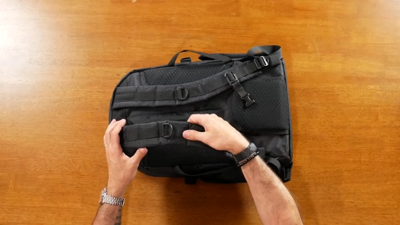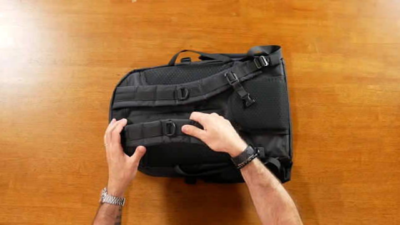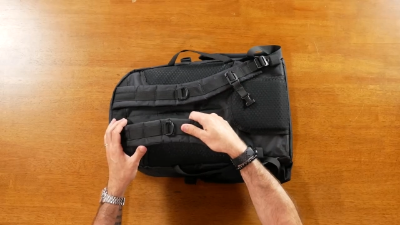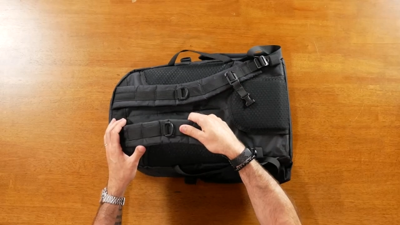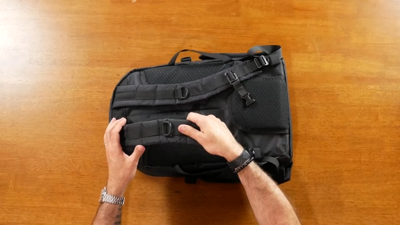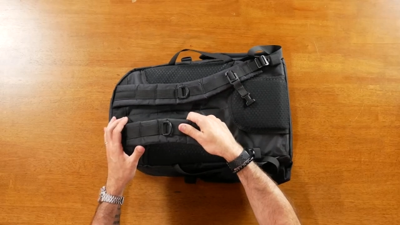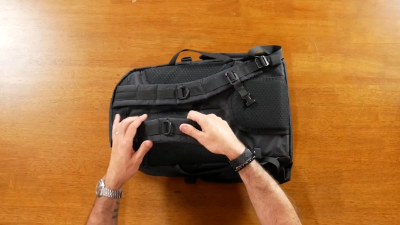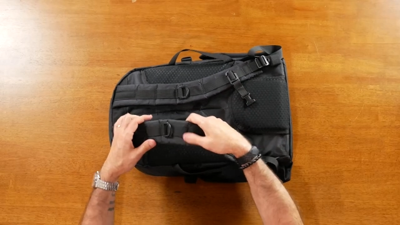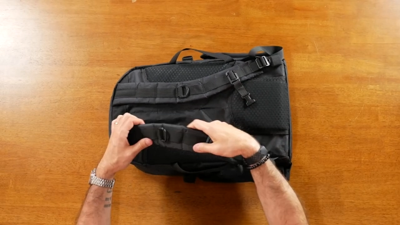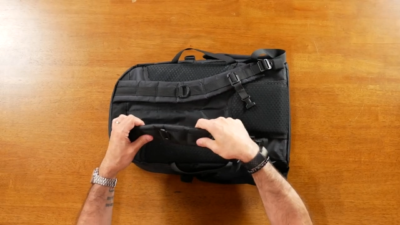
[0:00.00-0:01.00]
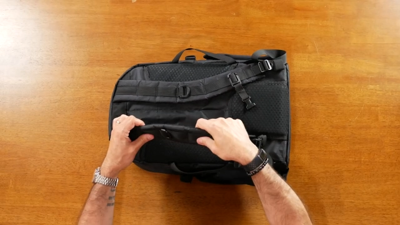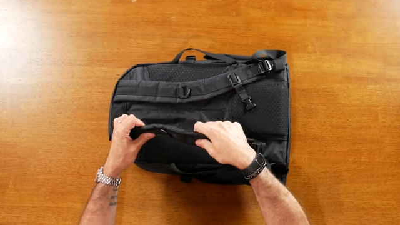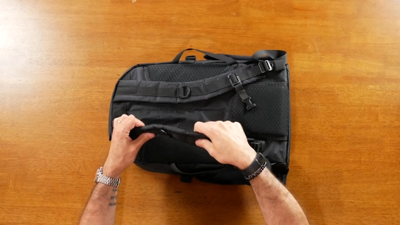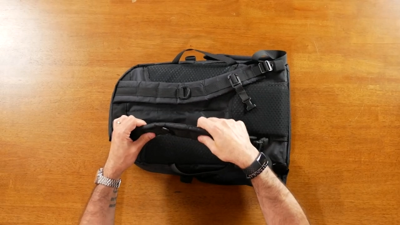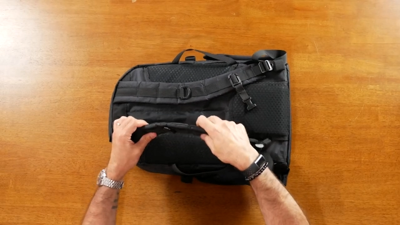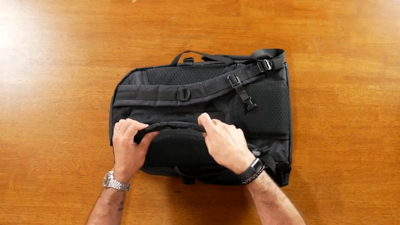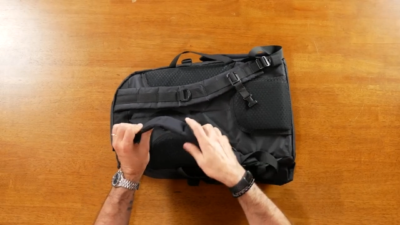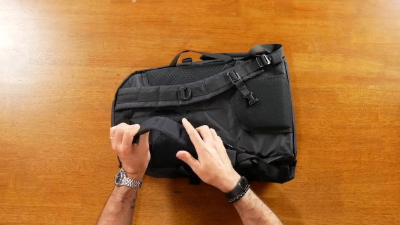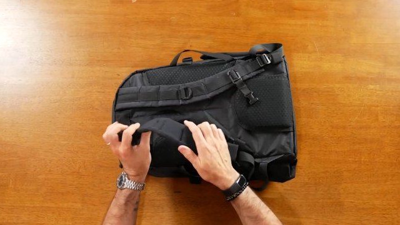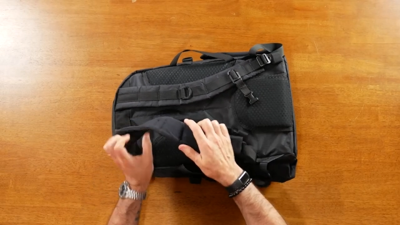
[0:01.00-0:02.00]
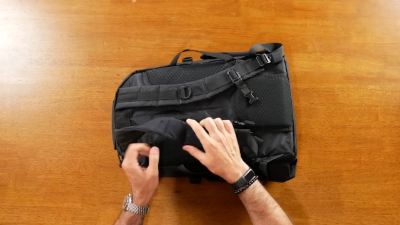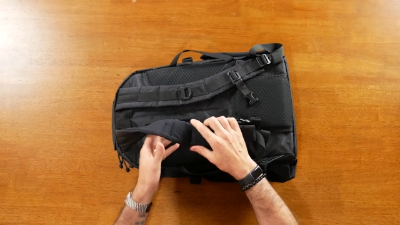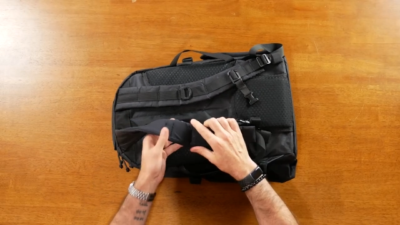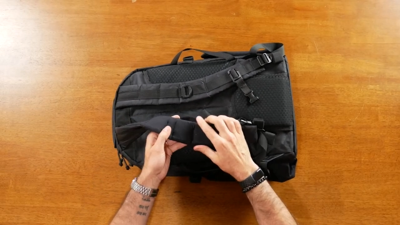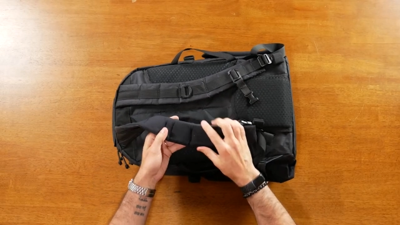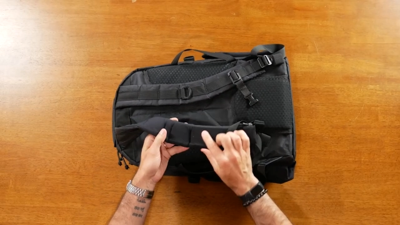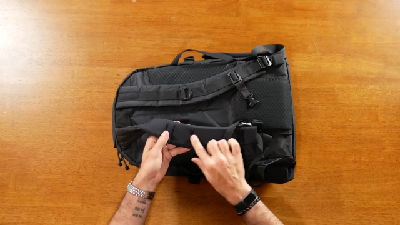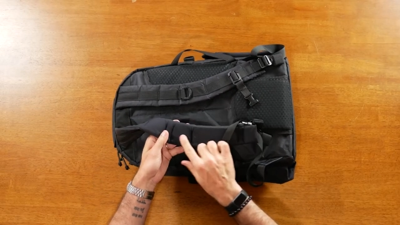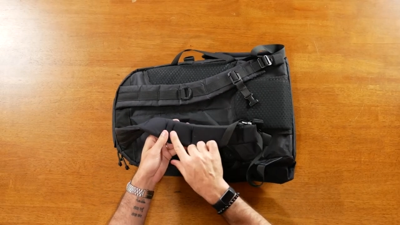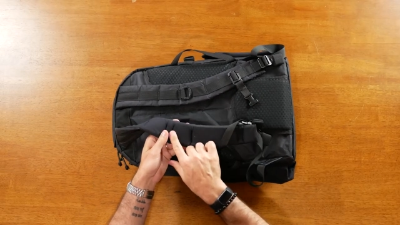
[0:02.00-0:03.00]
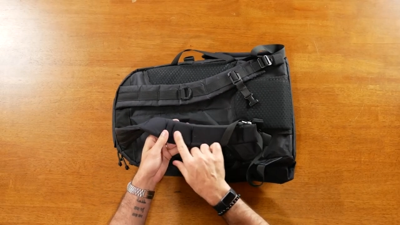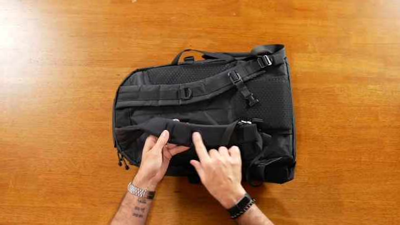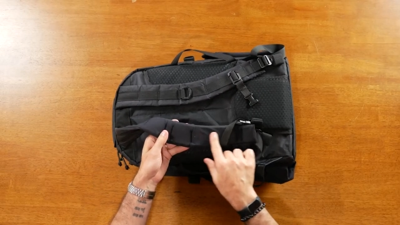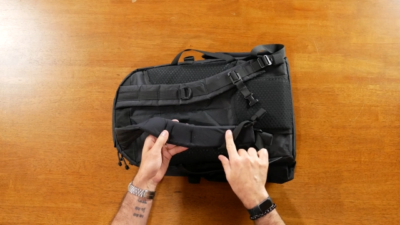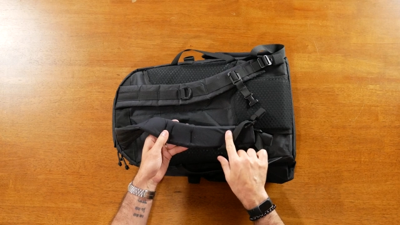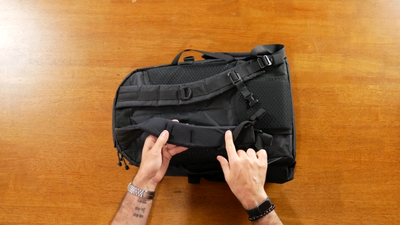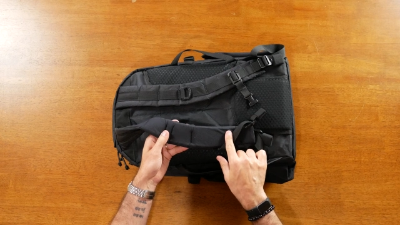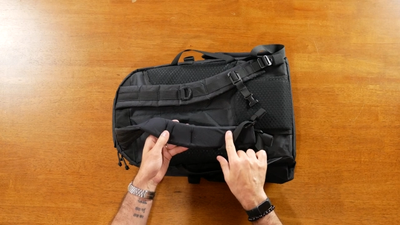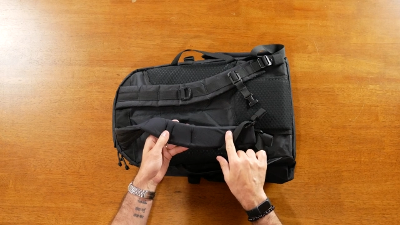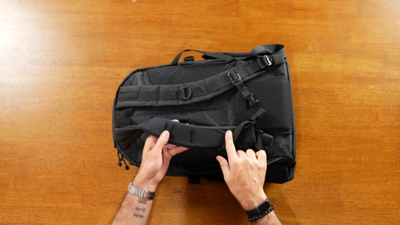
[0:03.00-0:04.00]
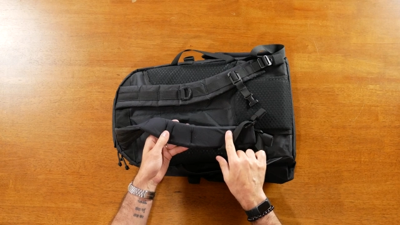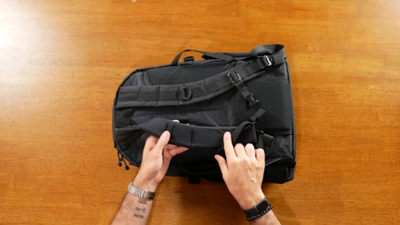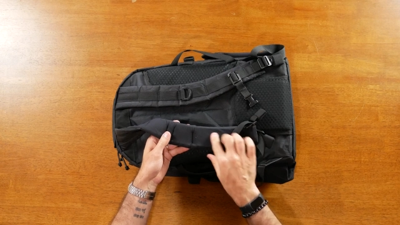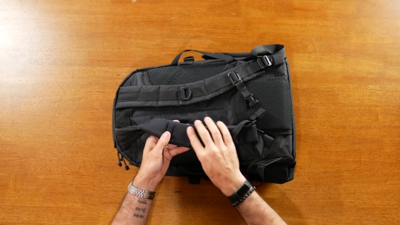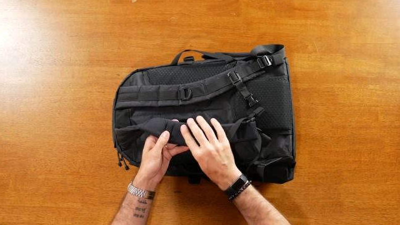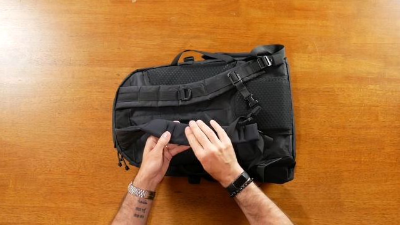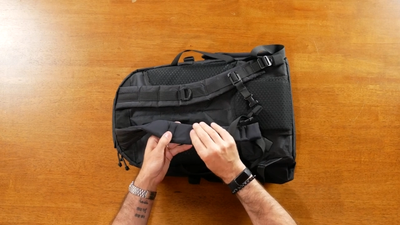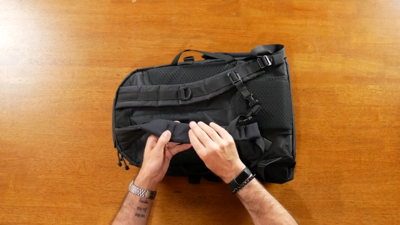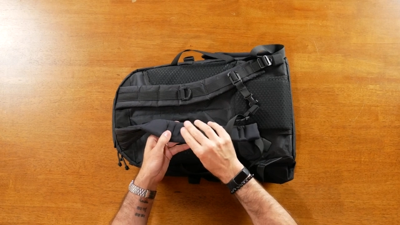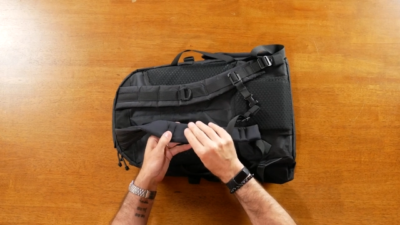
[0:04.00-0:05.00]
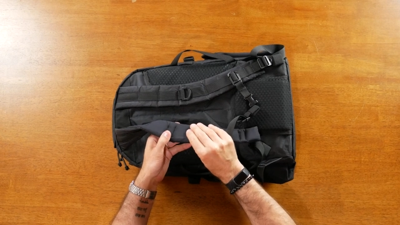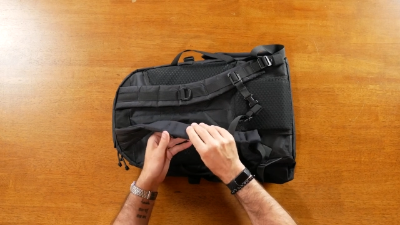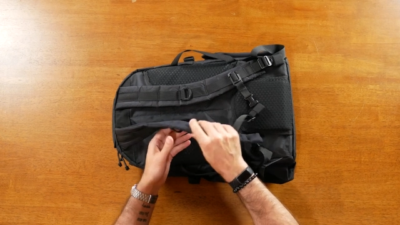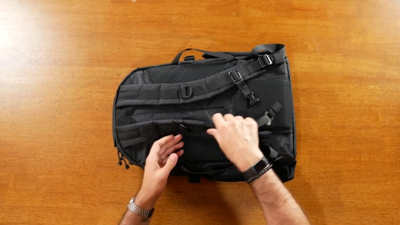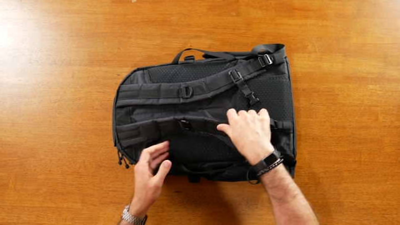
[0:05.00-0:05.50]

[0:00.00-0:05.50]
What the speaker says: No face is visible, so there are no lips to read.